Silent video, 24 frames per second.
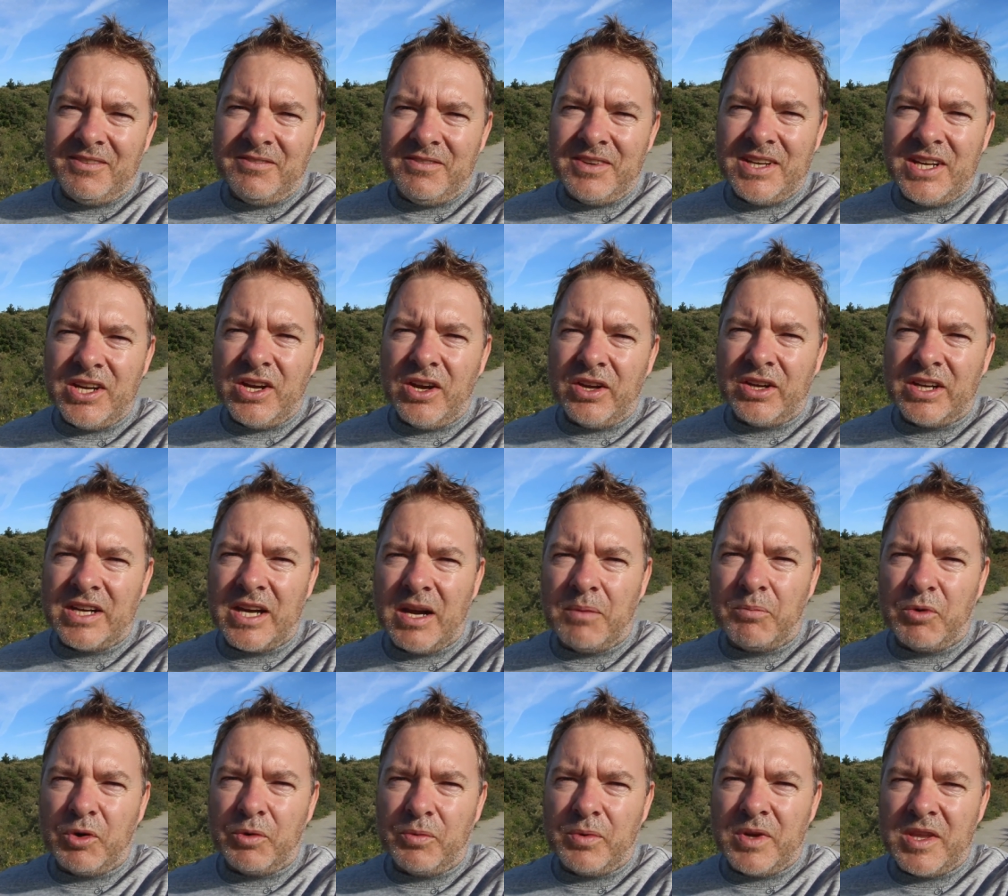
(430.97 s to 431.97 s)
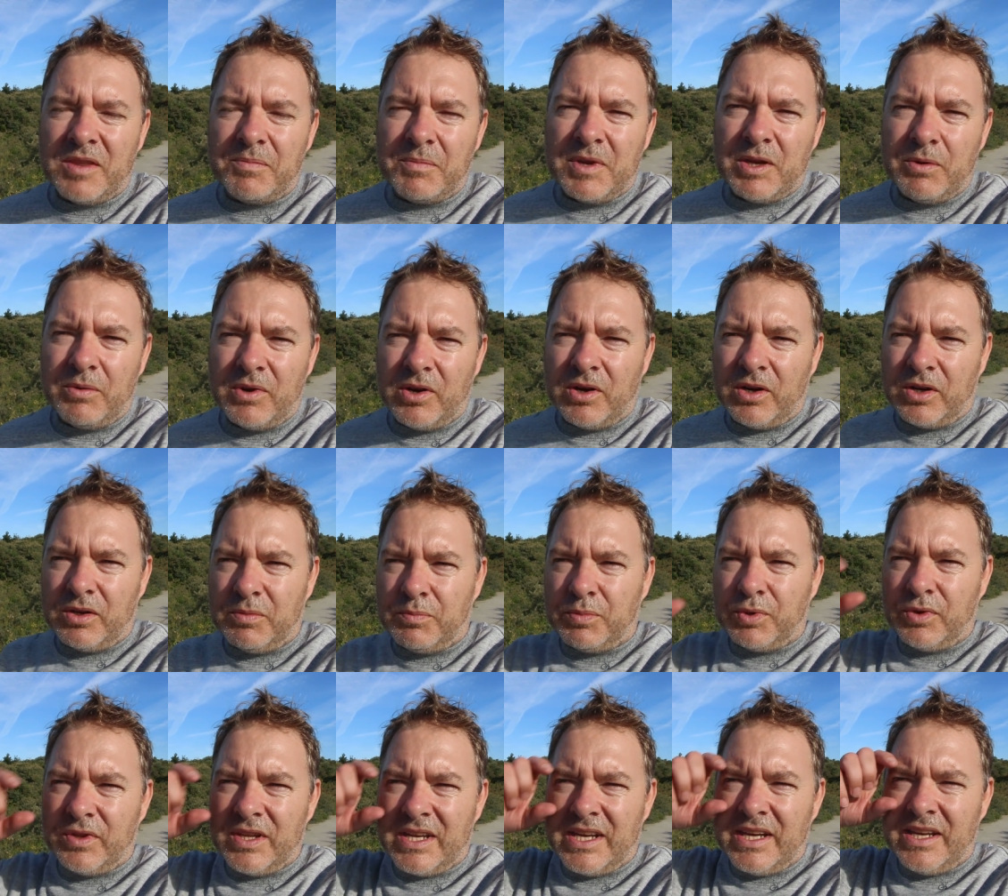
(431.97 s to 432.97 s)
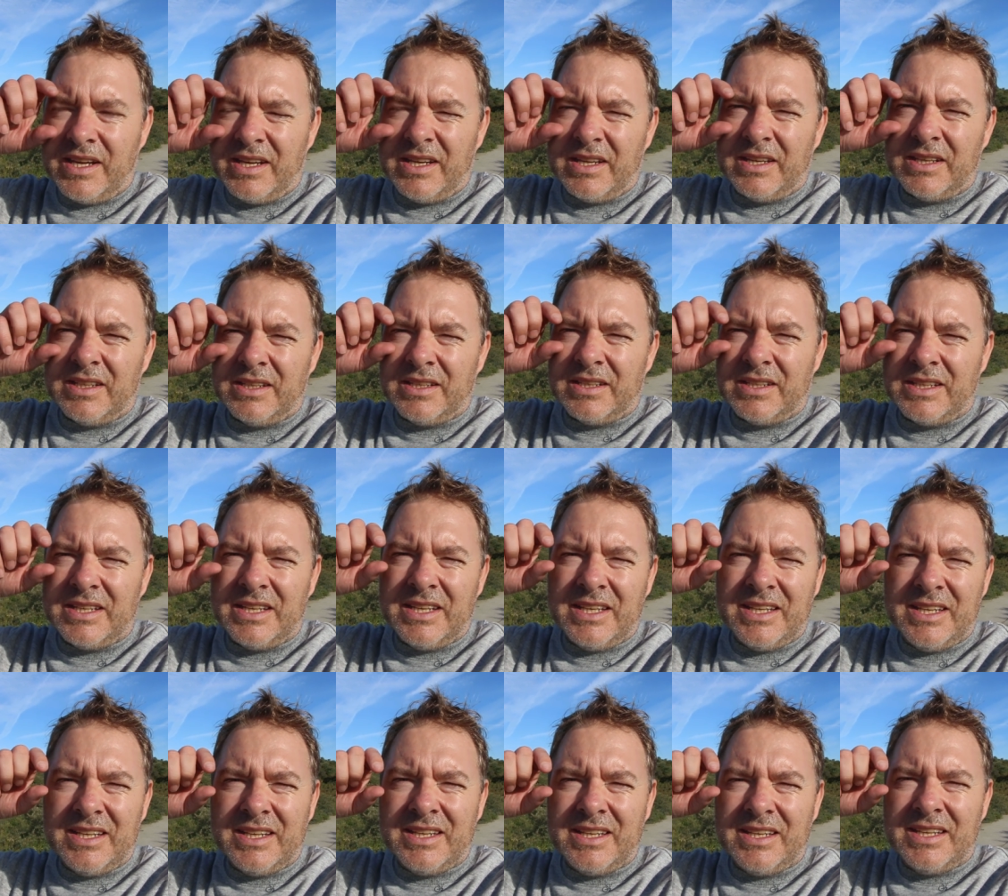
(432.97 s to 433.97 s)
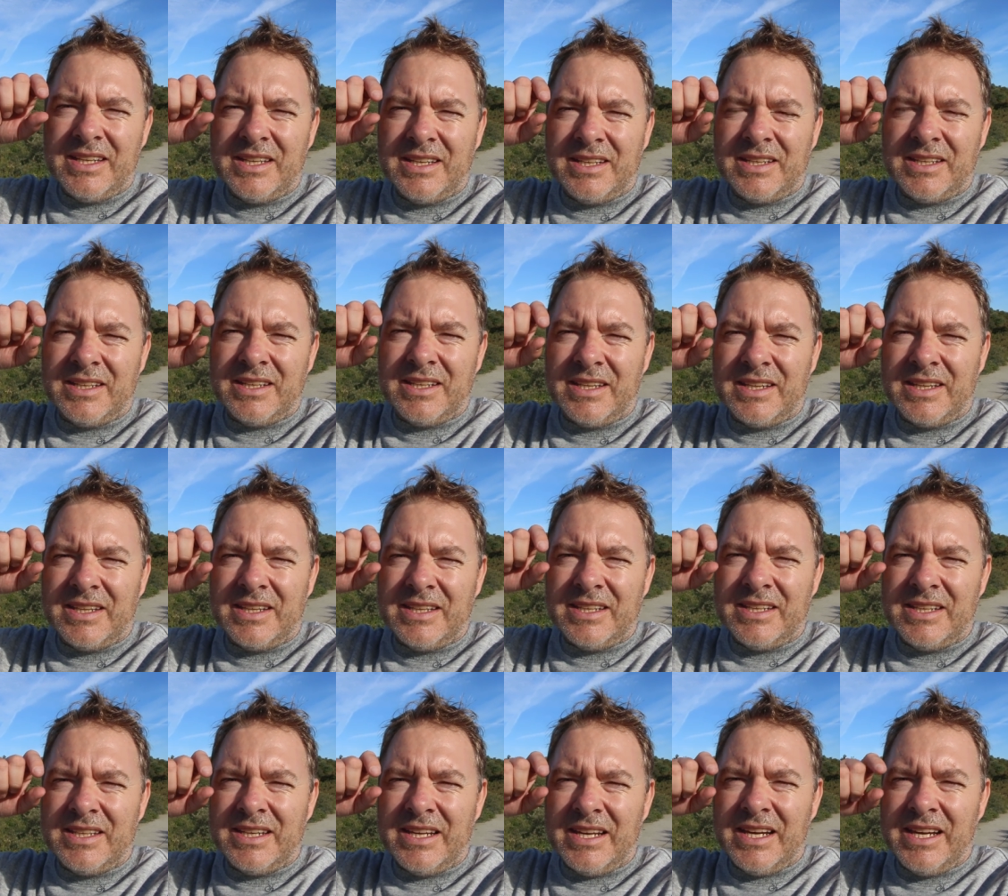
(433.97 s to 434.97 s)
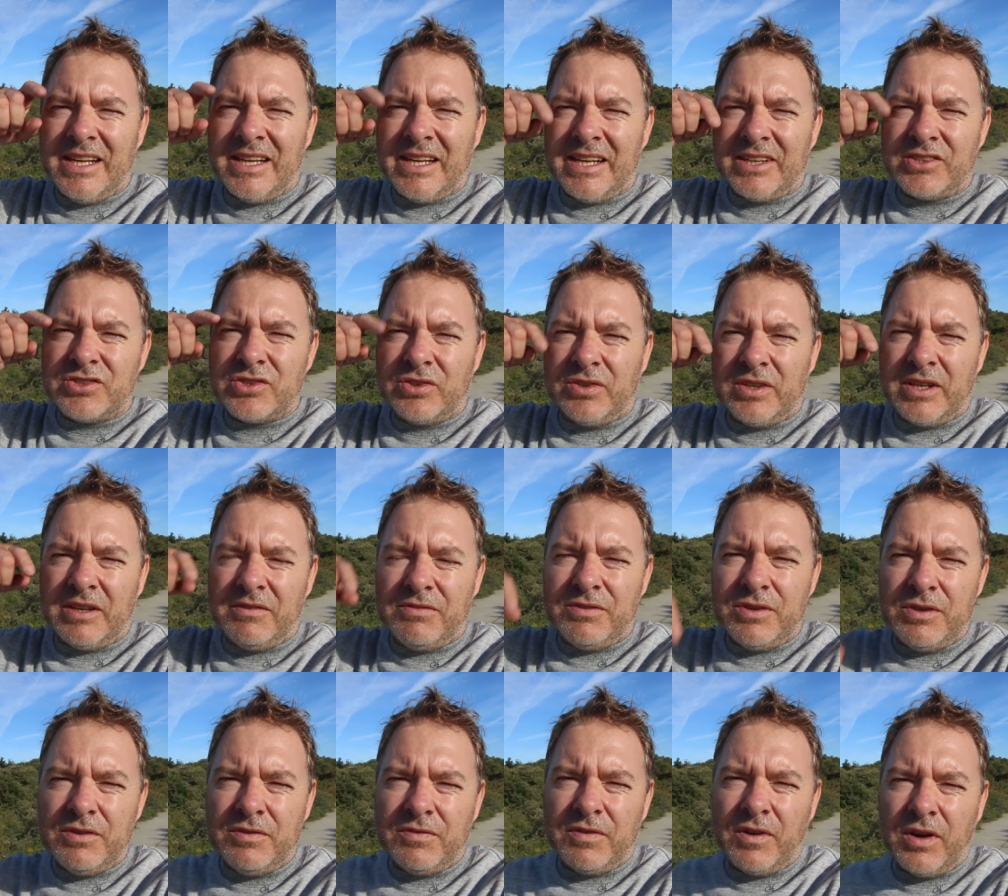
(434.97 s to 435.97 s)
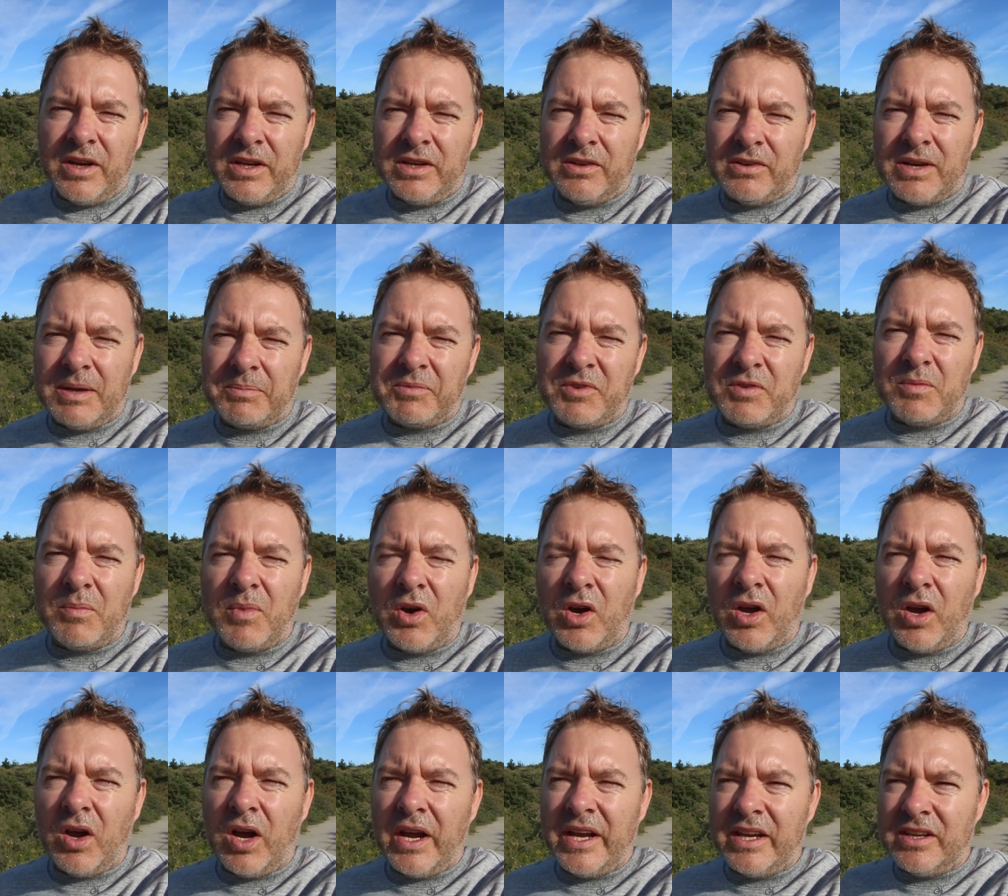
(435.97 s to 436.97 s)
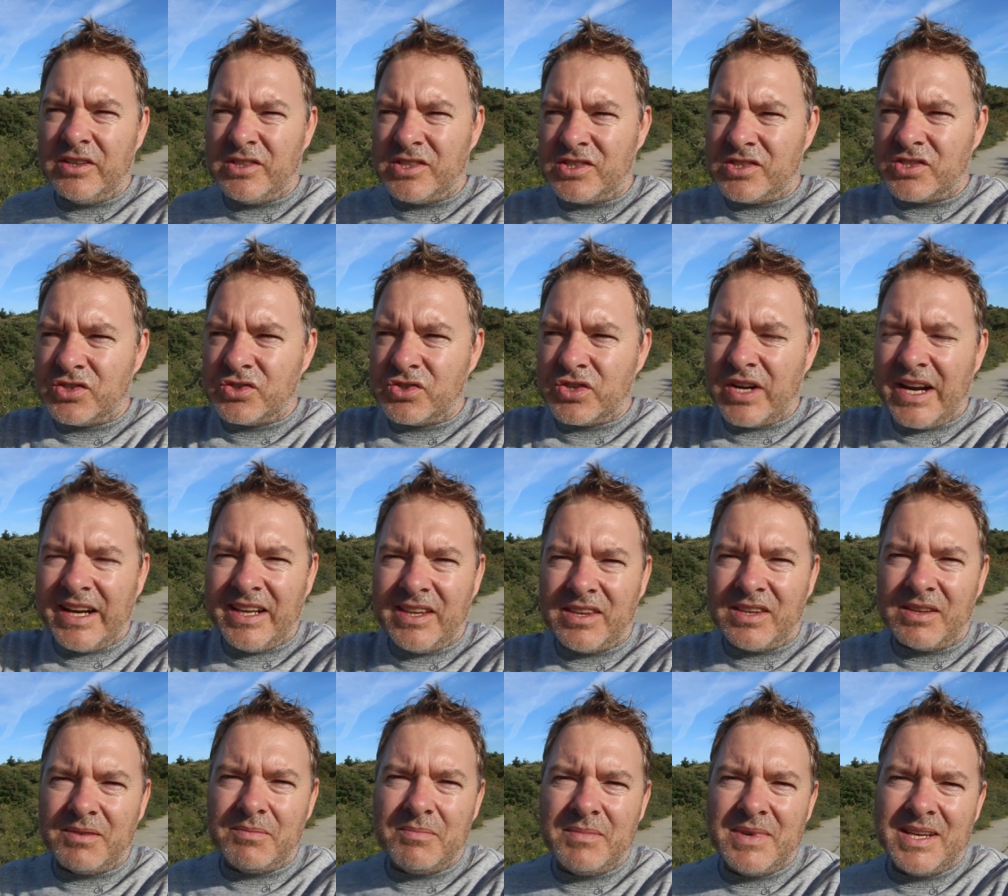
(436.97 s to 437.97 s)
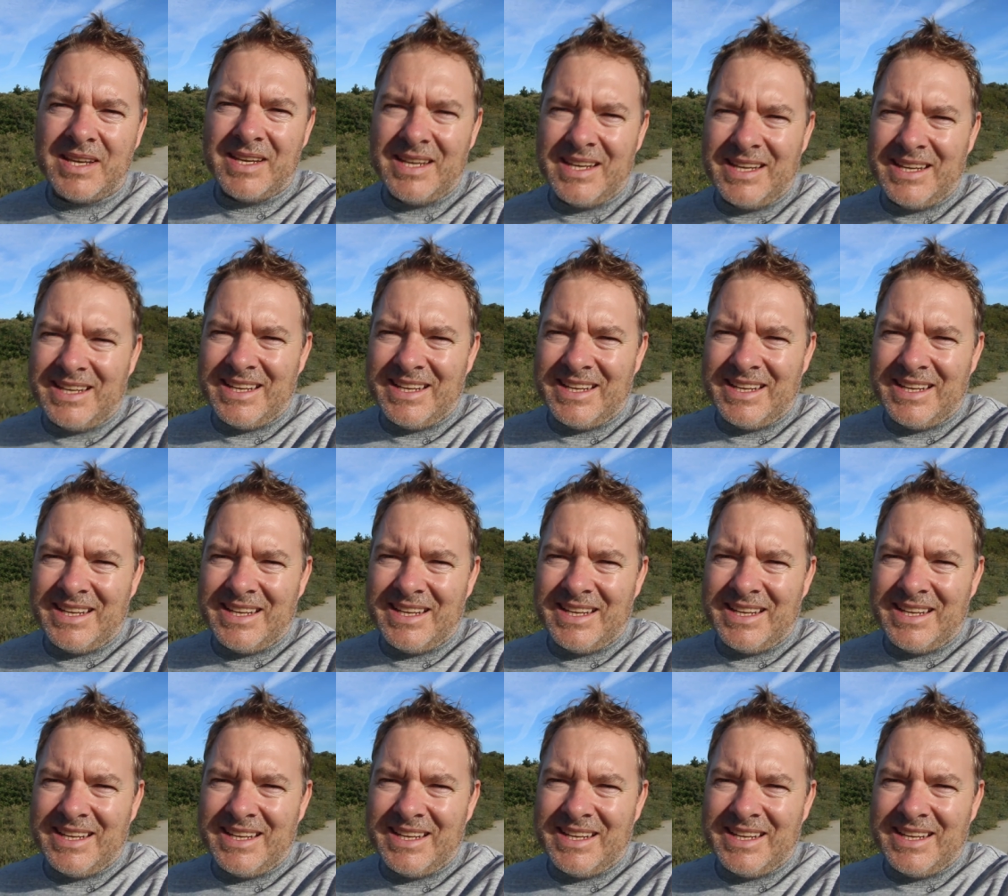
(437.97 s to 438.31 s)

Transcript: video camera with me where I could put the, uh, uh, the electronic viewfinder up to my eye and just track them.